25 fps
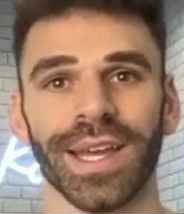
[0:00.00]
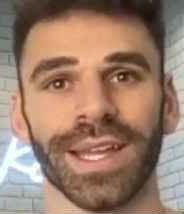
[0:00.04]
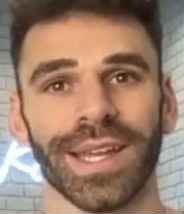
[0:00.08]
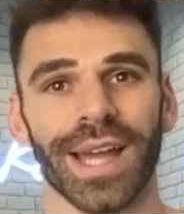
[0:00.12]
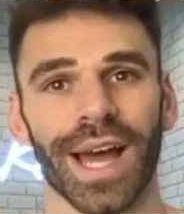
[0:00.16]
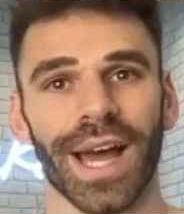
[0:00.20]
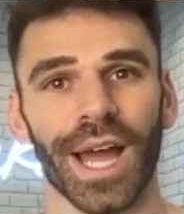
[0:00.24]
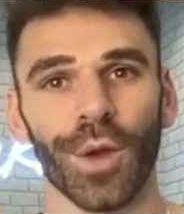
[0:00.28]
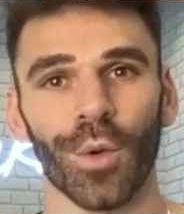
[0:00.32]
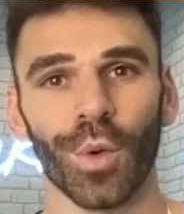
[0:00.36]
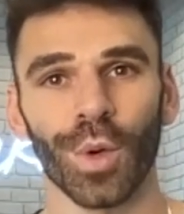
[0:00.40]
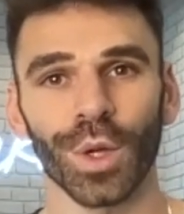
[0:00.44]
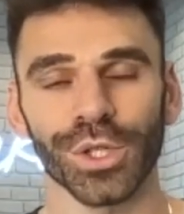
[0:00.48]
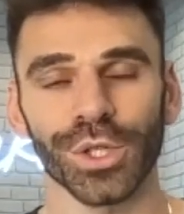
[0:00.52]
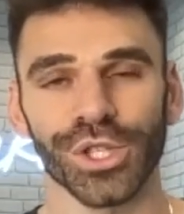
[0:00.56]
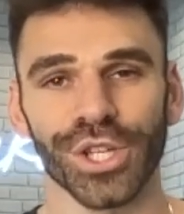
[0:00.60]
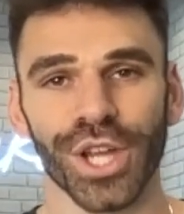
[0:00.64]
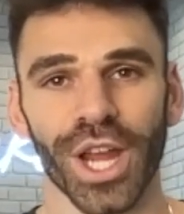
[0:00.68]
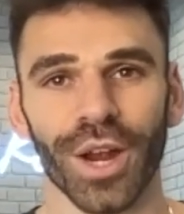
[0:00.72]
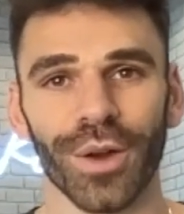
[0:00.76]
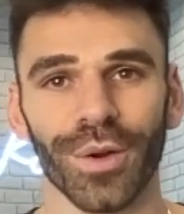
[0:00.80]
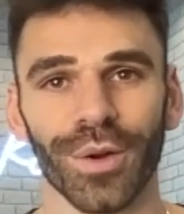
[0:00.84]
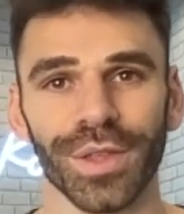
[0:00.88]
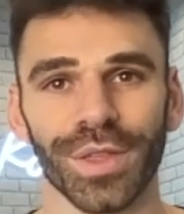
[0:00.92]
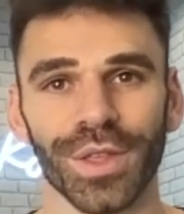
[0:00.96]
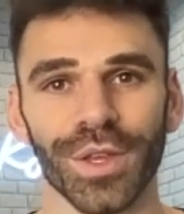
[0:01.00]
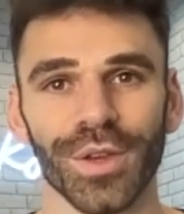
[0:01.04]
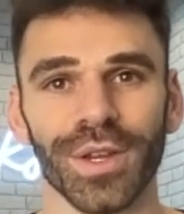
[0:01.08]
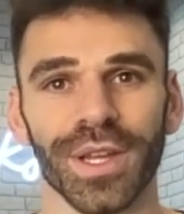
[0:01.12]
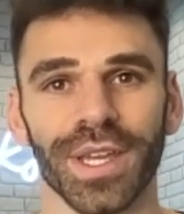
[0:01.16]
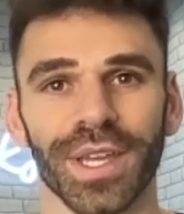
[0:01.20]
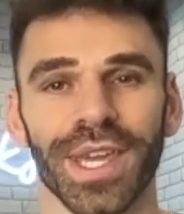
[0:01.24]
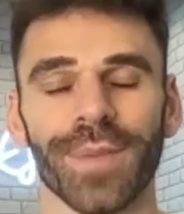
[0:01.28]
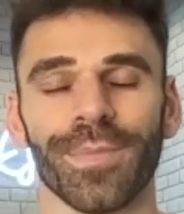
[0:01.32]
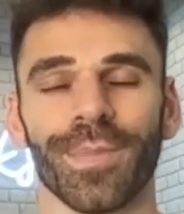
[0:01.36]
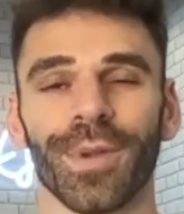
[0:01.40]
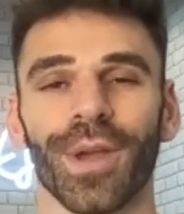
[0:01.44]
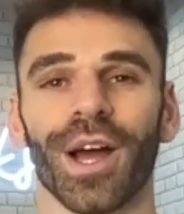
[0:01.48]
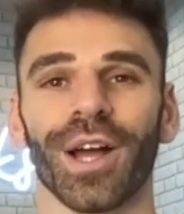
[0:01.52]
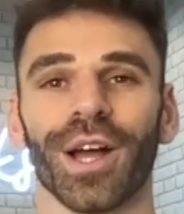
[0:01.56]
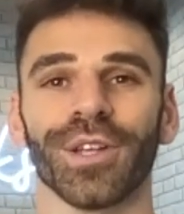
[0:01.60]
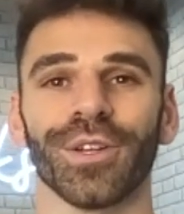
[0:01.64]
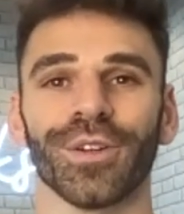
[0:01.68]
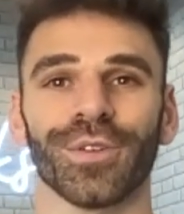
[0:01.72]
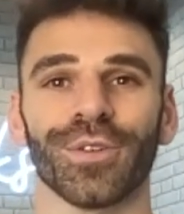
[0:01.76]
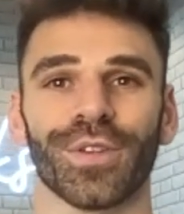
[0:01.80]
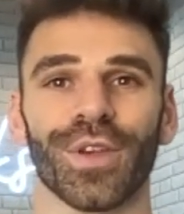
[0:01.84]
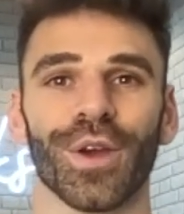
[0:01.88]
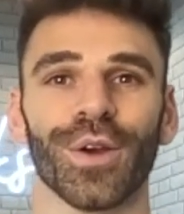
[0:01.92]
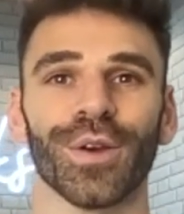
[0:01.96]
Now, I will share with you, to keep you on
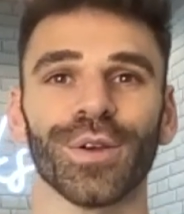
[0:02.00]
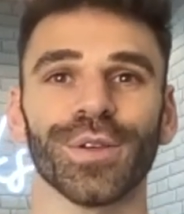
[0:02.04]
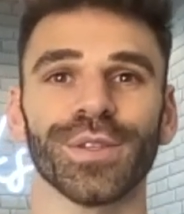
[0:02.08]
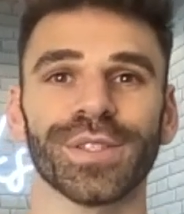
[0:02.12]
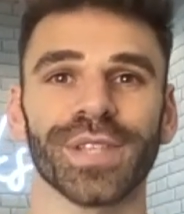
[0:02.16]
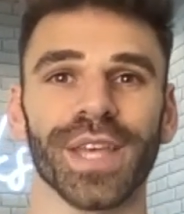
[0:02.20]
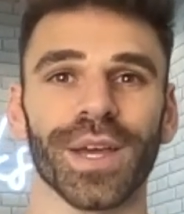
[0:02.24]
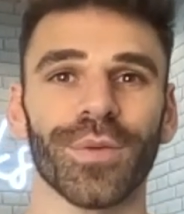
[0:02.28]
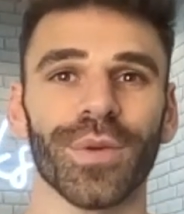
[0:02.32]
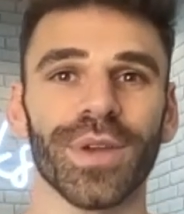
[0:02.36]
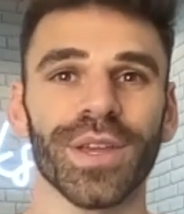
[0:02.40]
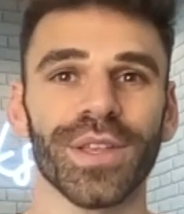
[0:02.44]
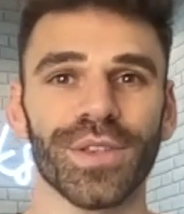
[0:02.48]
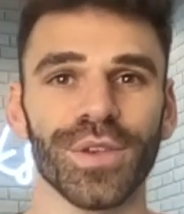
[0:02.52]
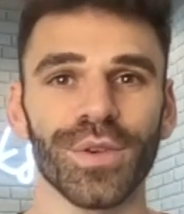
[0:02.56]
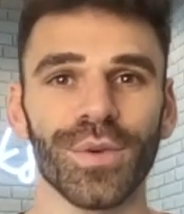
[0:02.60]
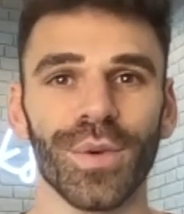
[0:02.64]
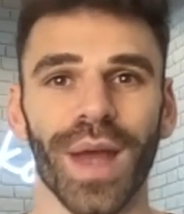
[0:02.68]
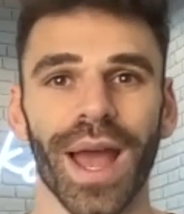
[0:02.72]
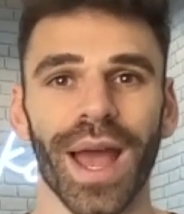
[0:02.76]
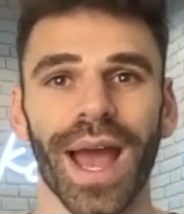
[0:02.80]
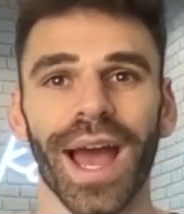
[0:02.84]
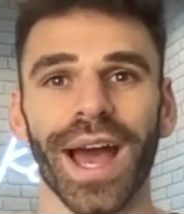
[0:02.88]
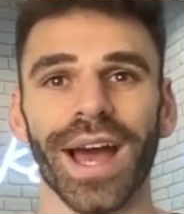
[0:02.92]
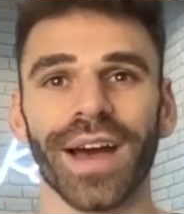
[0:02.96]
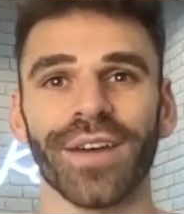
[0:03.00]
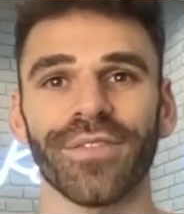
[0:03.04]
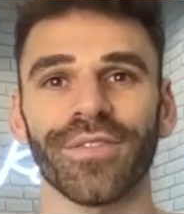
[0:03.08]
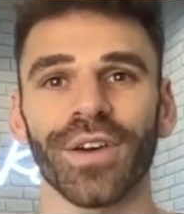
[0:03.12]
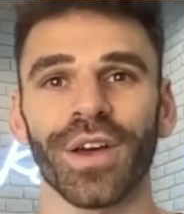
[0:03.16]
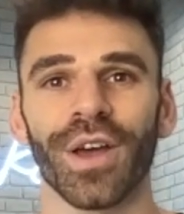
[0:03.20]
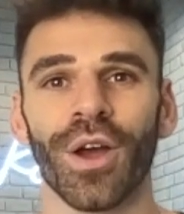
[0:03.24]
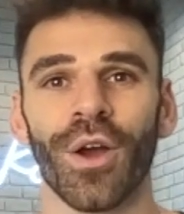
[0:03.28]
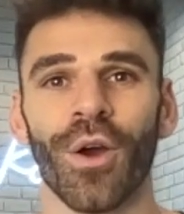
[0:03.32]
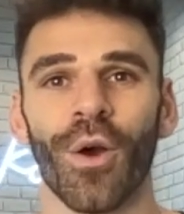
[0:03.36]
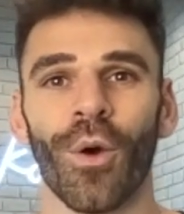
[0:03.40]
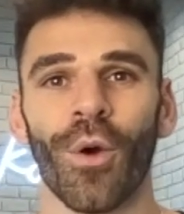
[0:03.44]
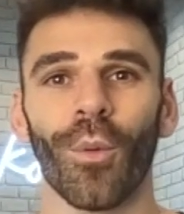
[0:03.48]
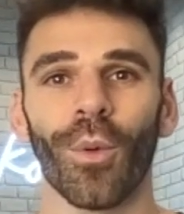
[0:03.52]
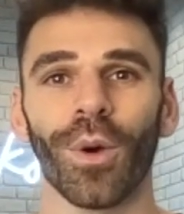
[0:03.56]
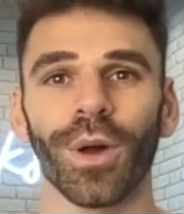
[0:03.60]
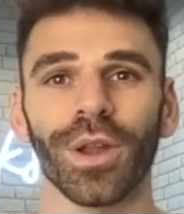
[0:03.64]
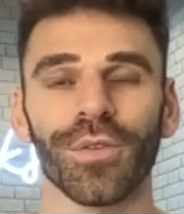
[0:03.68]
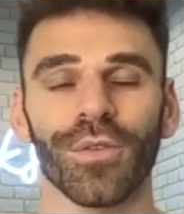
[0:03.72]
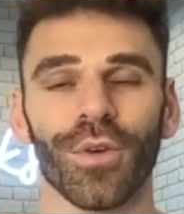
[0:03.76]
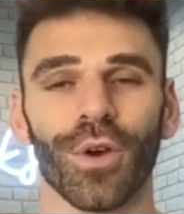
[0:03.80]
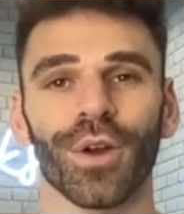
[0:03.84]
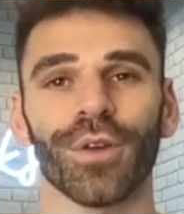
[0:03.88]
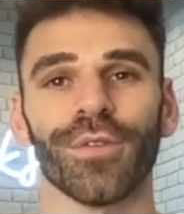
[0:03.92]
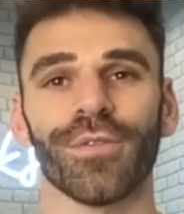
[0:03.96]
your toes, that we do have one
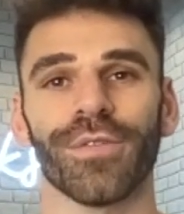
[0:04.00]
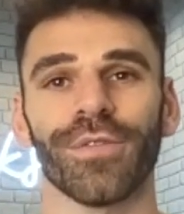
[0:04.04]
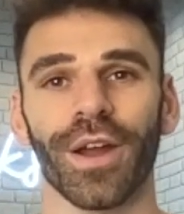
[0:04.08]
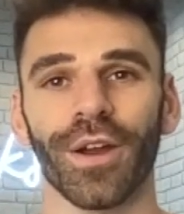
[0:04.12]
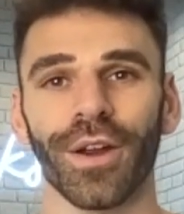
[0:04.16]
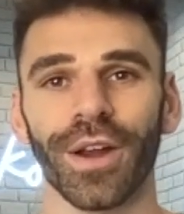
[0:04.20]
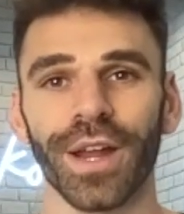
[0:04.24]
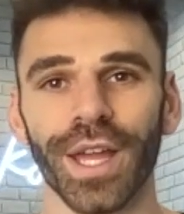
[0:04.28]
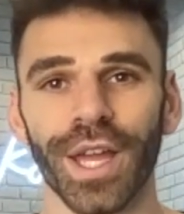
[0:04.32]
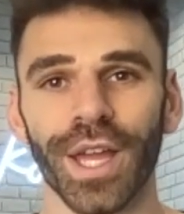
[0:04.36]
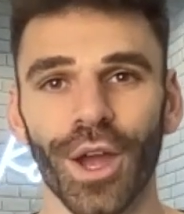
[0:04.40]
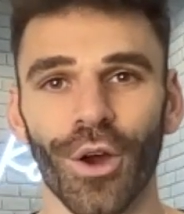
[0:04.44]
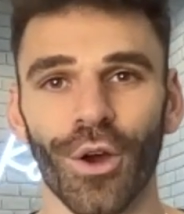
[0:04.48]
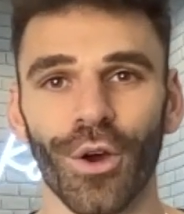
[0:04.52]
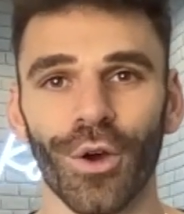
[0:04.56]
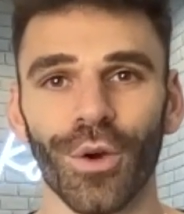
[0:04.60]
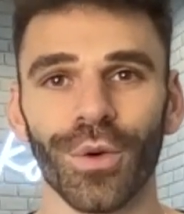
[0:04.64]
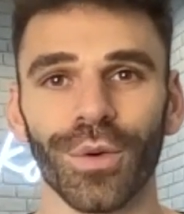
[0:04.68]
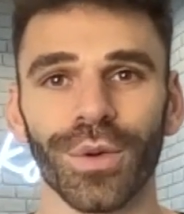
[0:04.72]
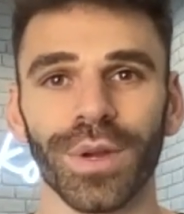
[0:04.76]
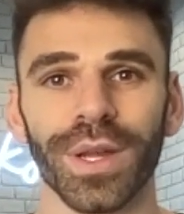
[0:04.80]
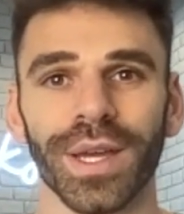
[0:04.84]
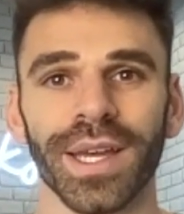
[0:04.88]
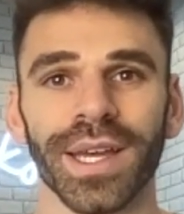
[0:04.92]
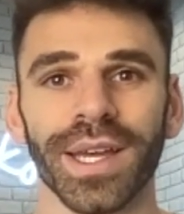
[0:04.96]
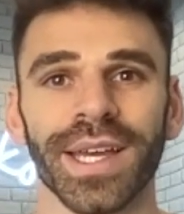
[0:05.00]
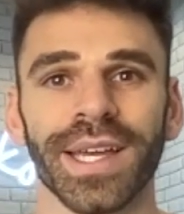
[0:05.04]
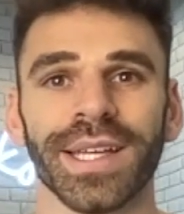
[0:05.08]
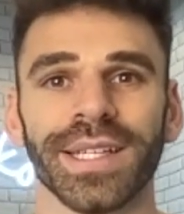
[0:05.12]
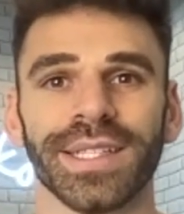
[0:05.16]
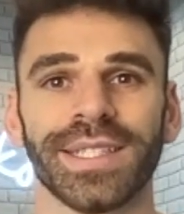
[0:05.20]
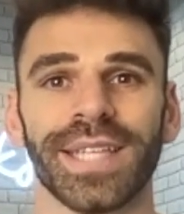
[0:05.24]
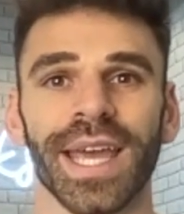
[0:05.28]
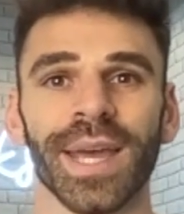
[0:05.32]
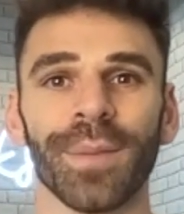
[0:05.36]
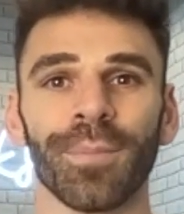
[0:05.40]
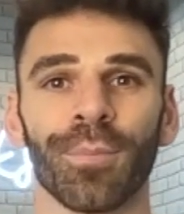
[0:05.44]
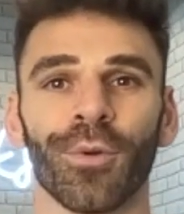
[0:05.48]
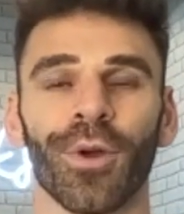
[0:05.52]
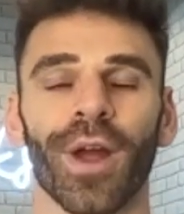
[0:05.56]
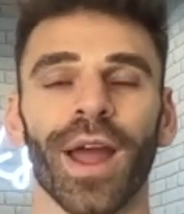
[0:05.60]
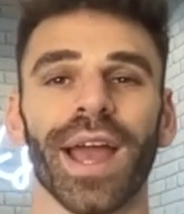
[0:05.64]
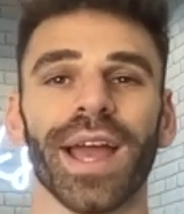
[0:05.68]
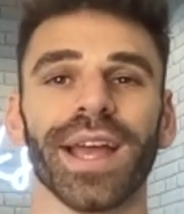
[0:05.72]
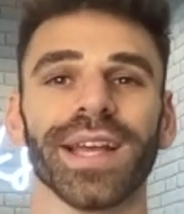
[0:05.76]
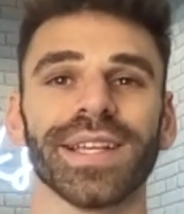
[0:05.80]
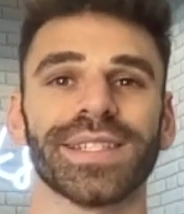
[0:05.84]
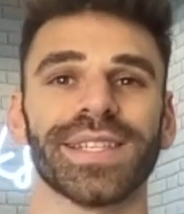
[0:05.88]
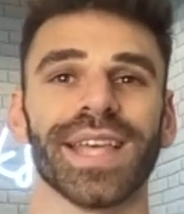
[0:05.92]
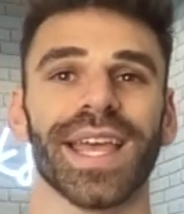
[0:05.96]
of our very own
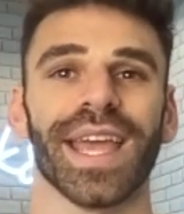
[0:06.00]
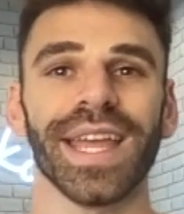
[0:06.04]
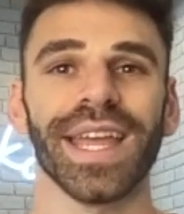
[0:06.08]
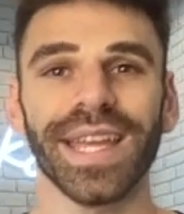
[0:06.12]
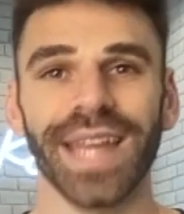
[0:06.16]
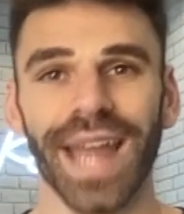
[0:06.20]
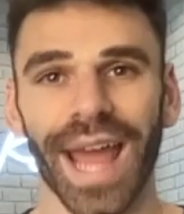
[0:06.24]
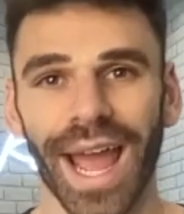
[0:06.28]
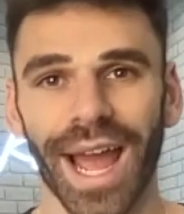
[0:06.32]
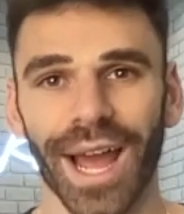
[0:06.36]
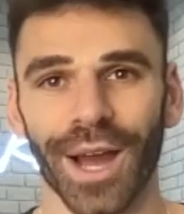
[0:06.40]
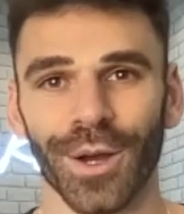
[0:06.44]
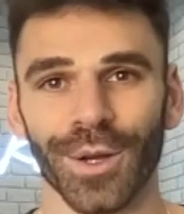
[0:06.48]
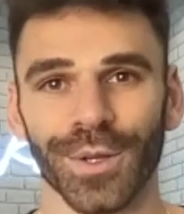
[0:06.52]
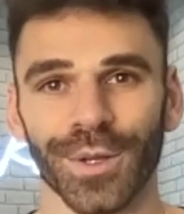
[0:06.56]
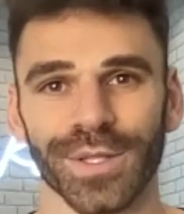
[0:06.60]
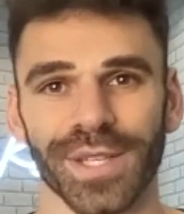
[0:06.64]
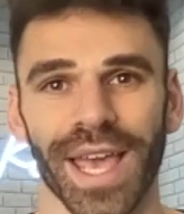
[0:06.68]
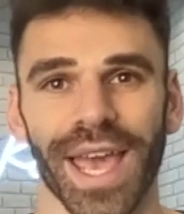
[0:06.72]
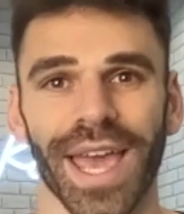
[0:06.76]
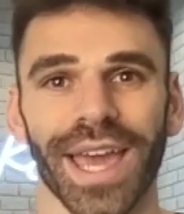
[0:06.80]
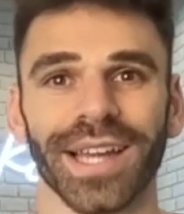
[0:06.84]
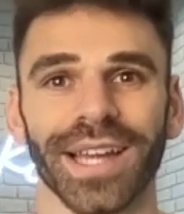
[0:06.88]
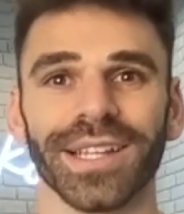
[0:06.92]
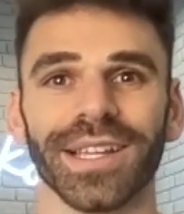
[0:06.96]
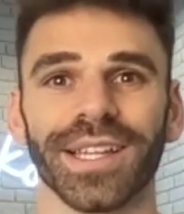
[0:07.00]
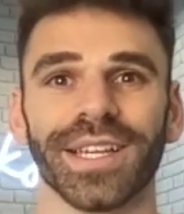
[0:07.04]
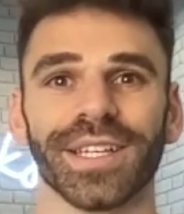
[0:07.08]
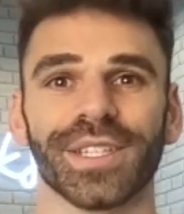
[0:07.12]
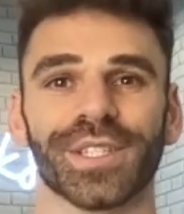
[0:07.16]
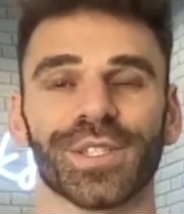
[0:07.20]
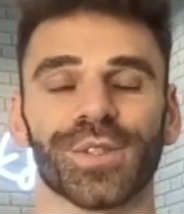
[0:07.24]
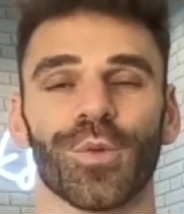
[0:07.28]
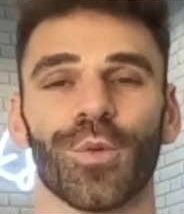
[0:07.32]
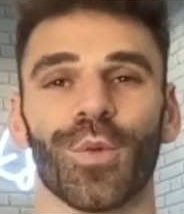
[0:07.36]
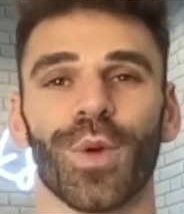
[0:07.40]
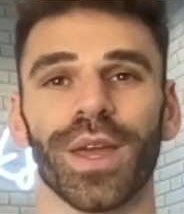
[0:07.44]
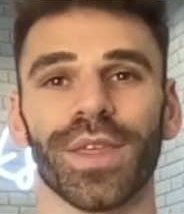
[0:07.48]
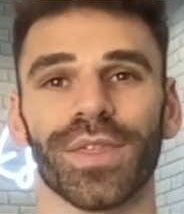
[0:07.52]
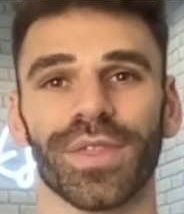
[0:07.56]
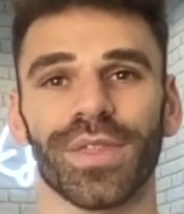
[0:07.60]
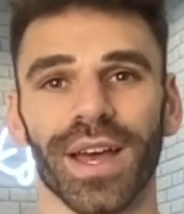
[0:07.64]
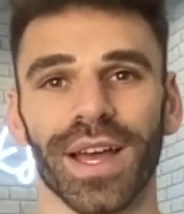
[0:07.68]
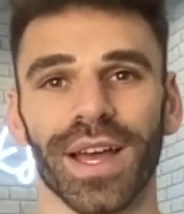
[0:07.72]
TipRanks in-house analyst with